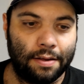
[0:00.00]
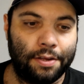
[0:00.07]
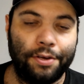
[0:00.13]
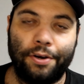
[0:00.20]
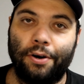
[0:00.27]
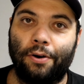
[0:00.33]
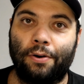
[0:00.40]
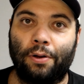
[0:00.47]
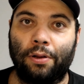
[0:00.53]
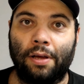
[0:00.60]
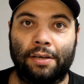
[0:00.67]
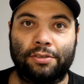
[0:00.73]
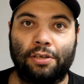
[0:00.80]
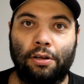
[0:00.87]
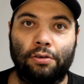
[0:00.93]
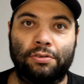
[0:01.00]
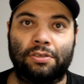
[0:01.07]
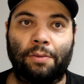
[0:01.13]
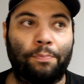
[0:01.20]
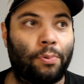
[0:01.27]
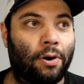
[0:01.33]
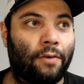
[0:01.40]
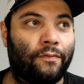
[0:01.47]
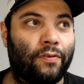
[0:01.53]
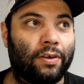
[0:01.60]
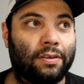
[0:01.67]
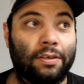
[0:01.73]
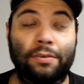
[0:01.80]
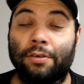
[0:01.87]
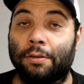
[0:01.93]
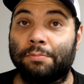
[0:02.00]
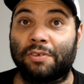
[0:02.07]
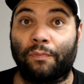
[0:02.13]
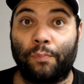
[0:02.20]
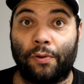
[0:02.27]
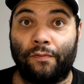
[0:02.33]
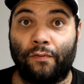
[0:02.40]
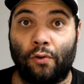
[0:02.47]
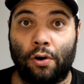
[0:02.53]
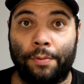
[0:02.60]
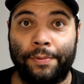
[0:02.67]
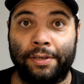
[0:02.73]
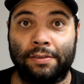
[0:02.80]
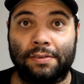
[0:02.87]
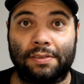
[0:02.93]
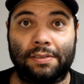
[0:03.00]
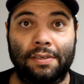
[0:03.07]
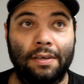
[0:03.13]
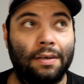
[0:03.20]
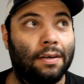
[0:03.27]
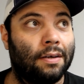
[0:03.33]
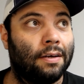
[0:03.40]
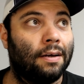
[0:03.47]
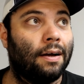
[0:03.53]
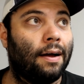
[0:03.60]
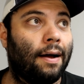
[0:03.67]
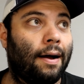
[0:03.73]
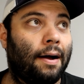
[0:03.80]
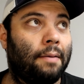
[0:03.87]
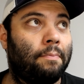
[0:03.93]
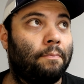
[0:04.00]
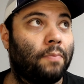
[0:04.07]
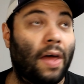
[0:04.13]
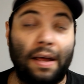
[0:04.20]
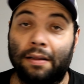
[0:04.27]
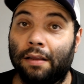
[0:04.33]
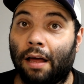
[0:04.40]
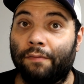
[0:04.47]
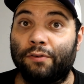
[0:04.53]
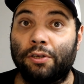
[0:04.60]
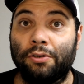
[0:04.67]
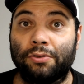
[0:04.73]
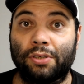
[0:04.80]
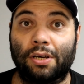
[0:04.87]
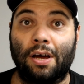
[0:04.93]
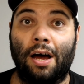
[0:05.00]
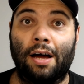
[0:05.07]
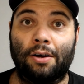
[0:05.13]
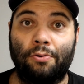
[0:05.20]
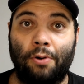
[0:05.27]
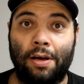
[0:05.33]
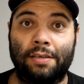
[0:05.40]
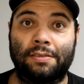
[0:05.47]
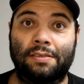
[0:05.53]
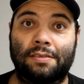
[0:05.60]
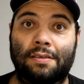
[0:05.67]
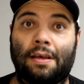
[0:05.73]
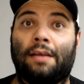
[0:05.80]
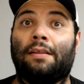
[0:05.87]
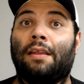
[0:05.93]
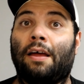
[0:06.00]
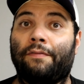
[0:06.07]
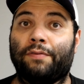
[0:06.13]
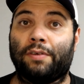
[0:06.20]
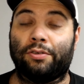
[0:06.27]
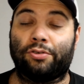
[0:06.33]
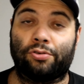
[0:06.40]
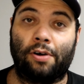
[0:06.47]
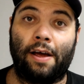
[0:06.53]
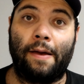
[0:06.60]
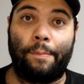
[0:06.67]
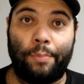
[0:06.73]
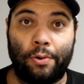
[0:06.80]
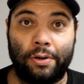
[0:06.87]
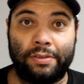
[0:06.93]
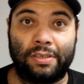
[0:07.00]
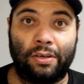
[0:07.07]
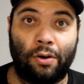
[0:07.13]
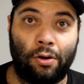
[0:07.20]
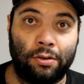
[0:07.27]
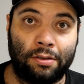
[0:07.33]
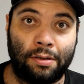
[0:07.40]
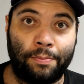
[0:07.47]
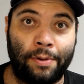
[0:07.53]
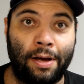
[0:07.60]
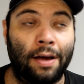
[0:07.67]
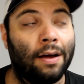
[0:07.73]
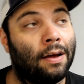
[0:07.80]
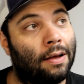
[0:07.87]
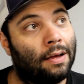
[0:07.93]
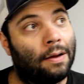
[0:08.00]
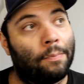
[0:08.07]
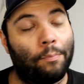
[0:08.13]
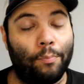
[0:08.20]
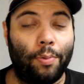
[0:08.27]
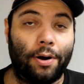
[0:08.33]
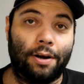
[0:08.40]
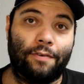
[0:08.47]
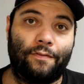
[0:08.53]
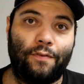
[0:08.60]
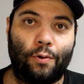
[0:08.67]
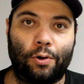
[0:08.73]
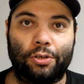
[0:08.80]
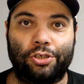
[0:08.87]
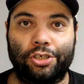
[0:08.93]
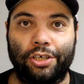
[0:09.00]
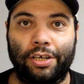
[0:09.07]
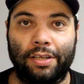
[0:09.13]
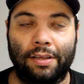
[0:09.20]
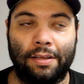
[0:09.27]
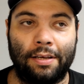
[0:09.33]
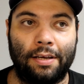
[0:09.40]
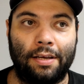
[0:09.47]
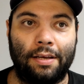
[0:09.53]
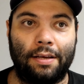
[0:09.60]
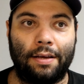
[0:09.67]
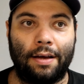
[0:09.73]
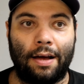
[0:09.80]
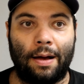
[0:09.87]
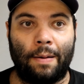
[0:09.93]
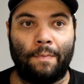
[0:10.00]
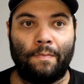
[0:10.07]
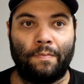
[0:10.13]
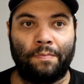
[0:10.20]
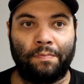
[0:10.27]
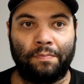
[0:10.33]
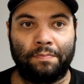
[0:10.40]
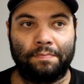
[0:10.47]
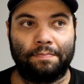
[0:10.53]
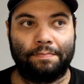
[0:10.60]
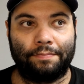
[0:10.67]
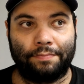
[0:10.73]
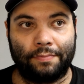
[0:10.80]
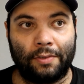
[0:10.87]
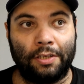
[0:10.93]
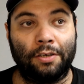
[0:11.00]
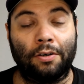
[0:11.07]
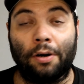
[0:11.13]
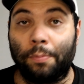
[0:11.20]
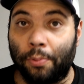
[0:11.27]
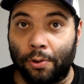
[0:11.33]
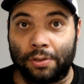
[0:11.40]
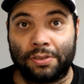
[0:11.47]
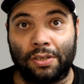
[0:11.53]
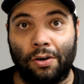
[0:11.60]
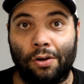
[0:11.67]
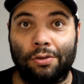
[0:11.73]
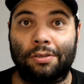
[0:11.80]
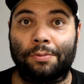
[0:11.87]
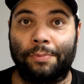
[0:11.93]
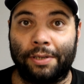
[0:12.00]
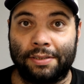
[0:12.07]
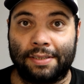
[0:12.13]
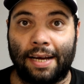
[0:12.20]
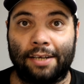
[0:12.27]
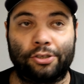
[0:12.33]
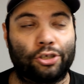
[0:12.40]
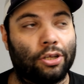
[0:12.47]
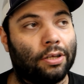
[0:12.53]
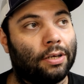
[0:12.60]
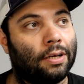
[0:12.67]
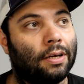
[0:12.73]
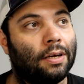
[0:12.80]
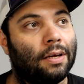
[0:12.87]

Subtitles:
you know, as close to perfect in terms of performance. I'd love to use a Conquest. I'd love to try a Poison Ultima, but unfortunately, you know, a Poison Ultima is actually